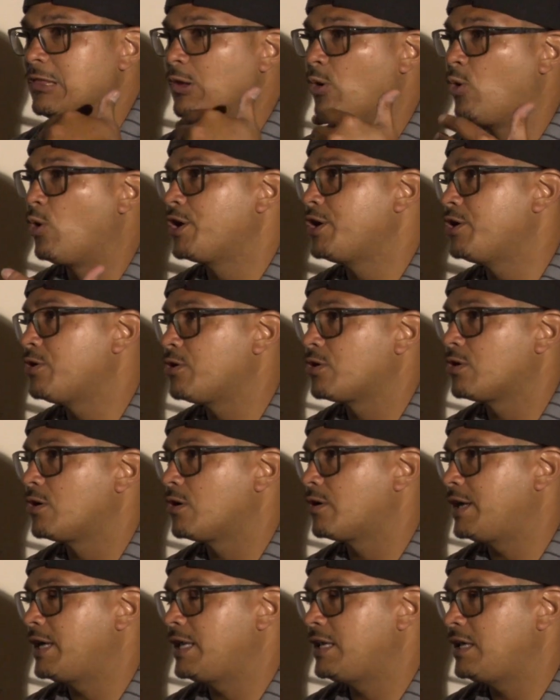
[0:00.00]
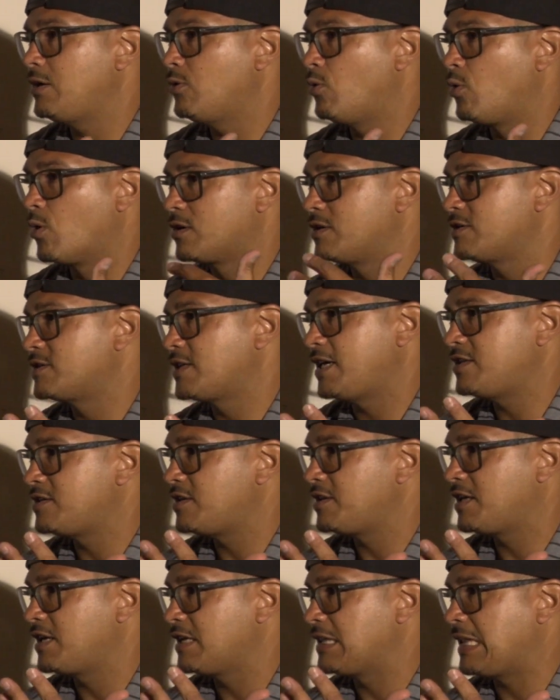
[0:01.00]
lawyer or any
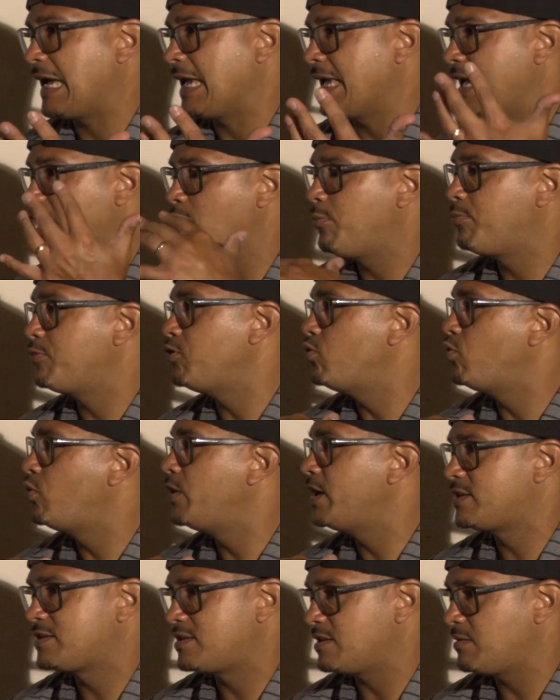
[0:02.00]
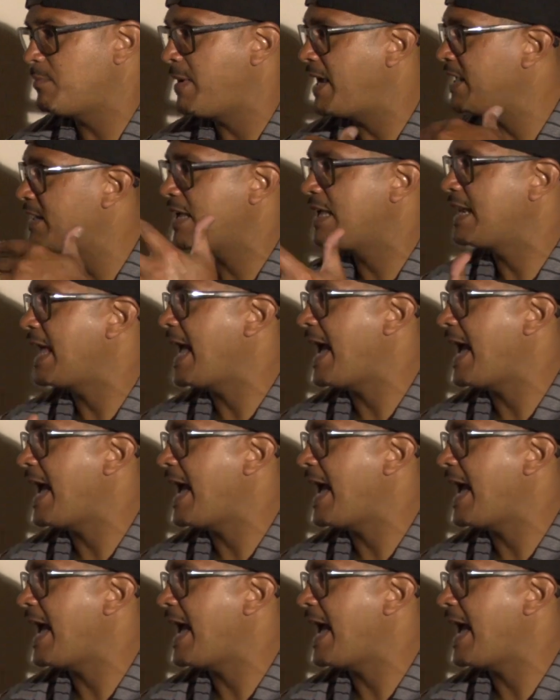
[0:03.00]
organization can like help you with to make that